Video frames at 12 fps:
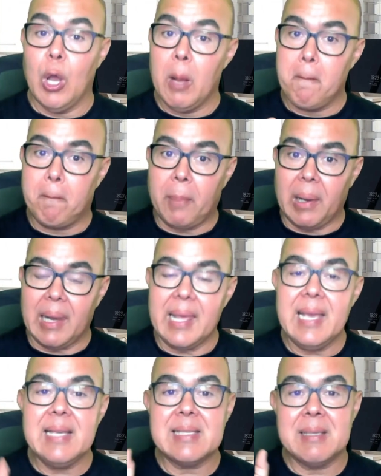
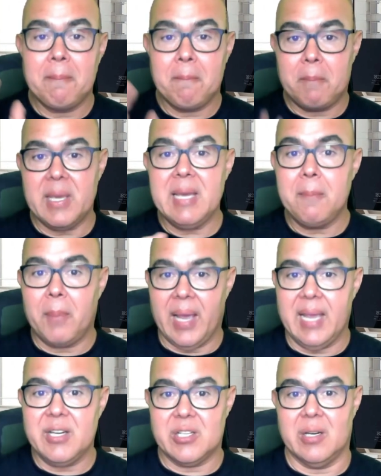Please be
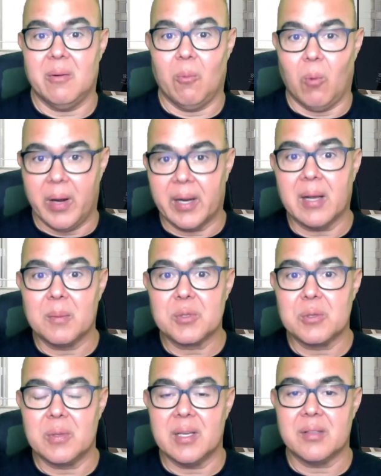patient when it comes
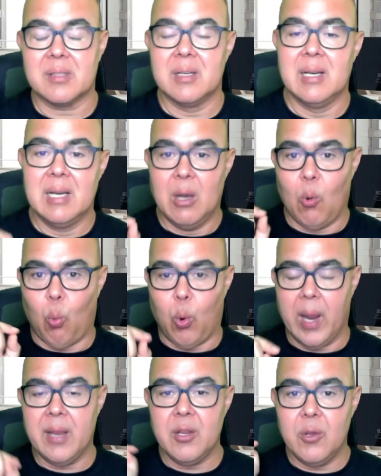to this.
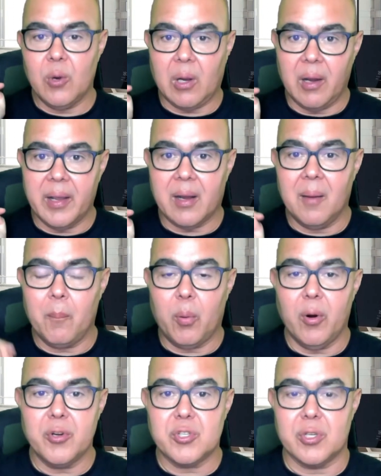When you click on
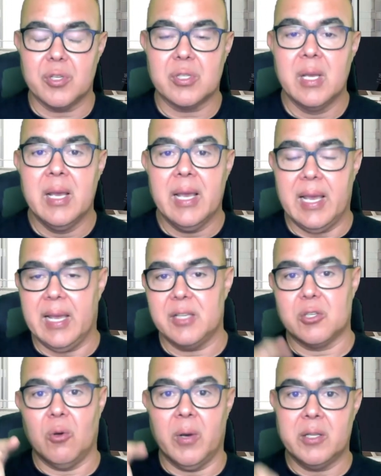purchase,
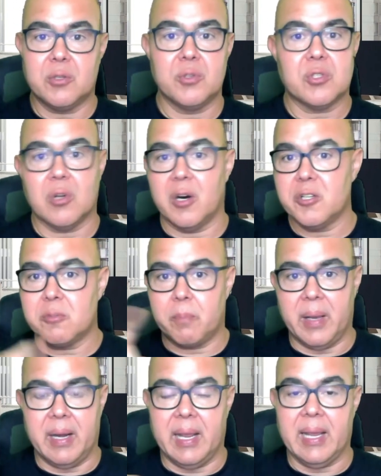it's going to start
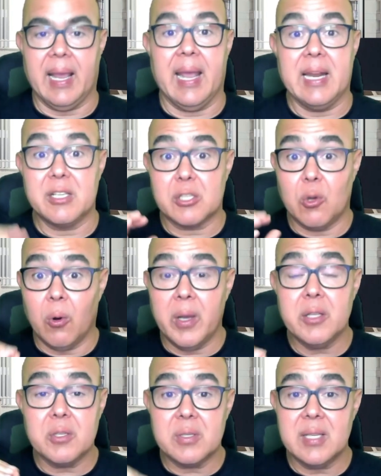spinning and it's
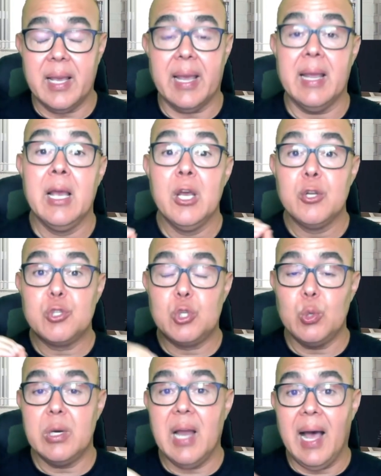going to say,
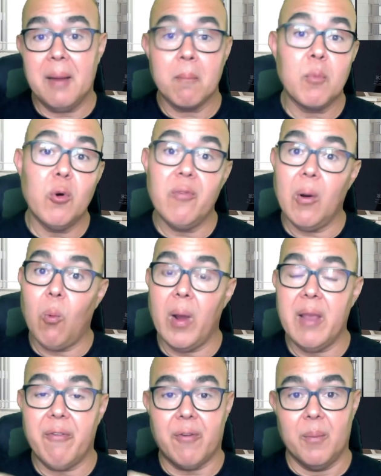do not move
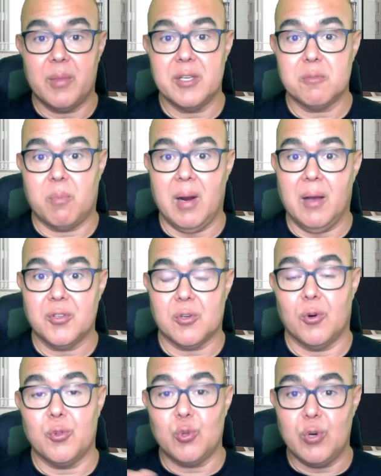away from this
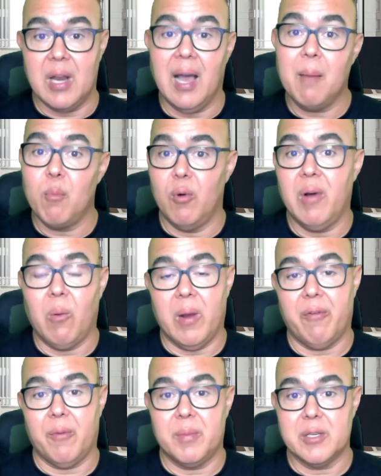browser, or do not move away
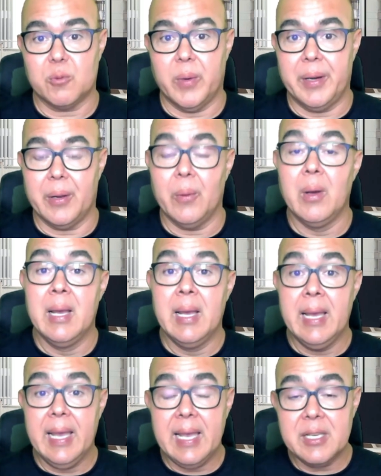from this window.
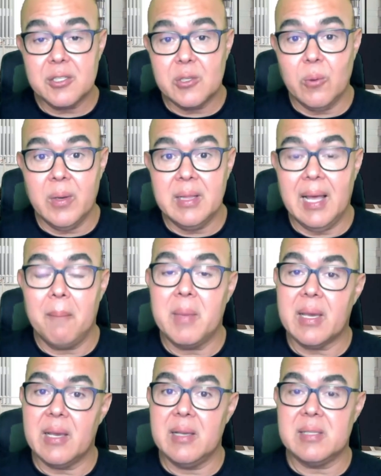It's doing that
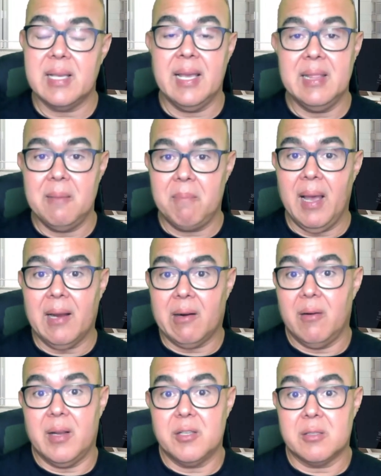because in the
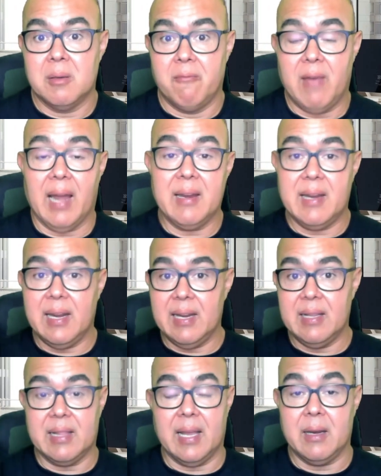background is
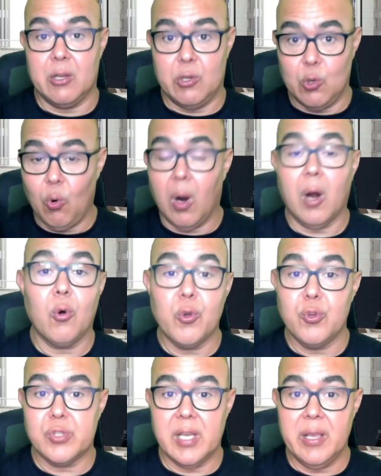validating that you are who
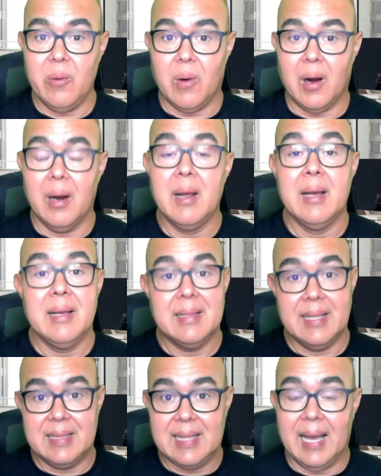you say you are,
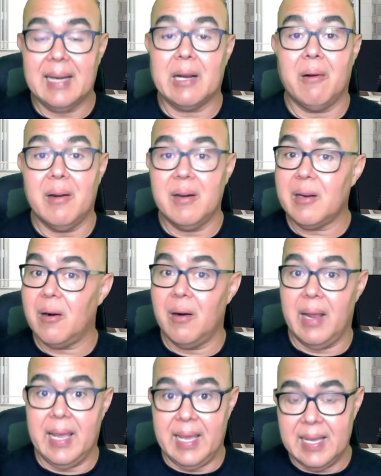that that credit
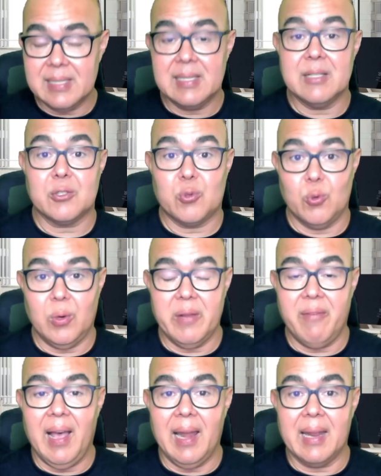card is truly
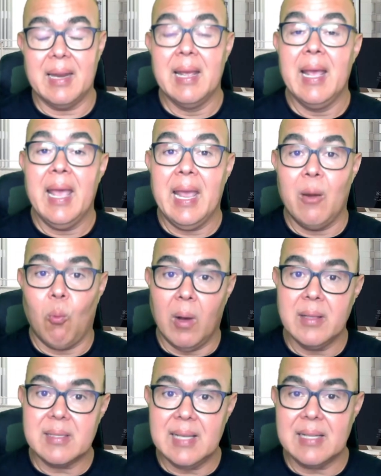valid. And
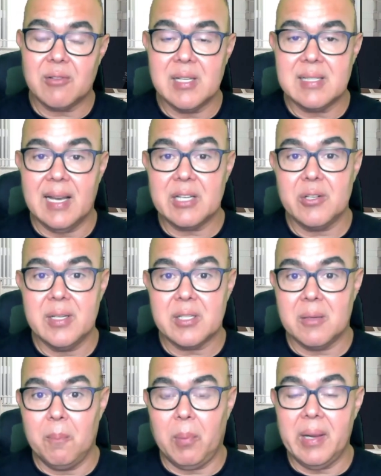once that transaction is
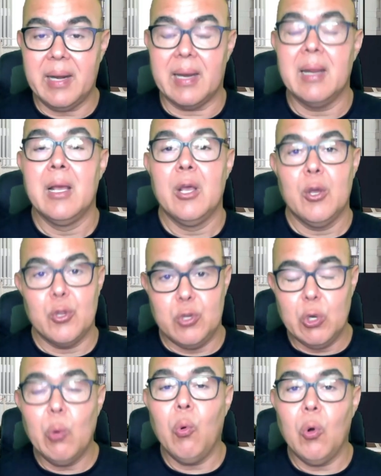completed,
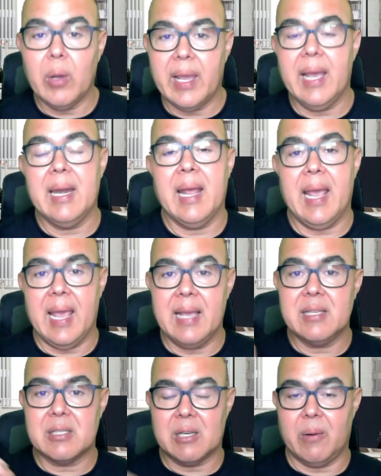you will get a
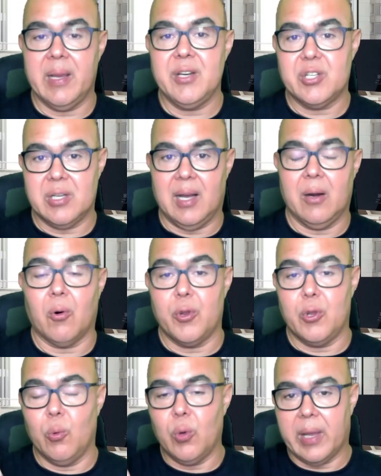screenshot, or
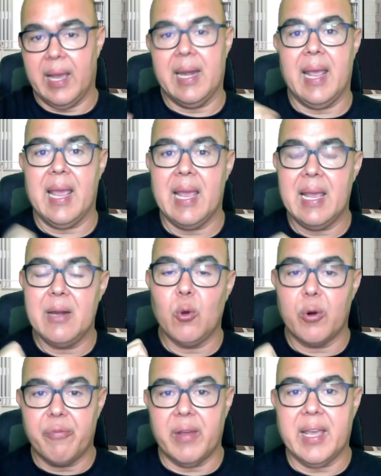you will get a
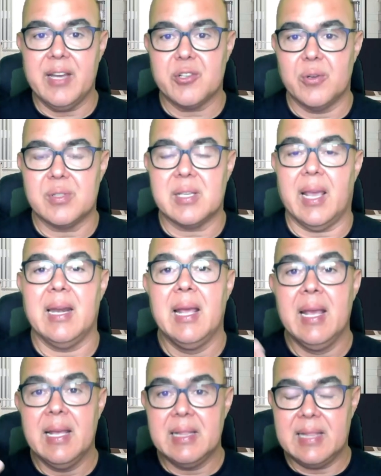notification saying
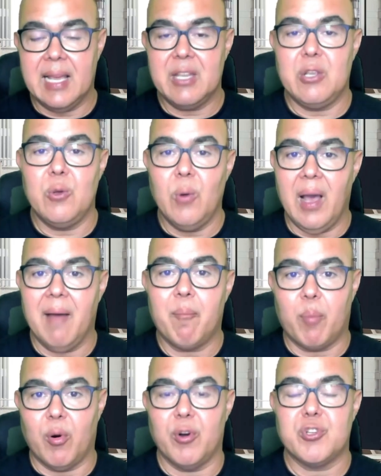that you have
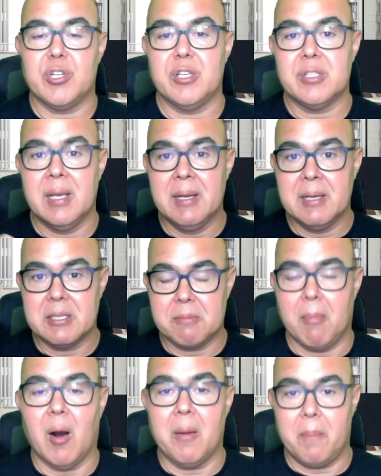purchased
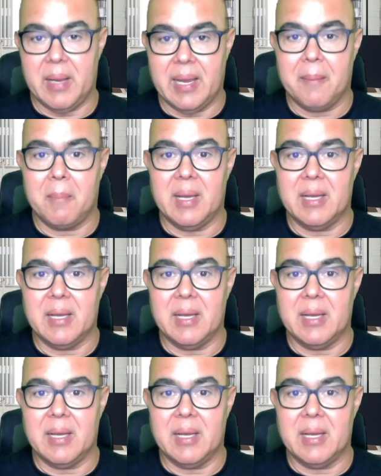Smart BNB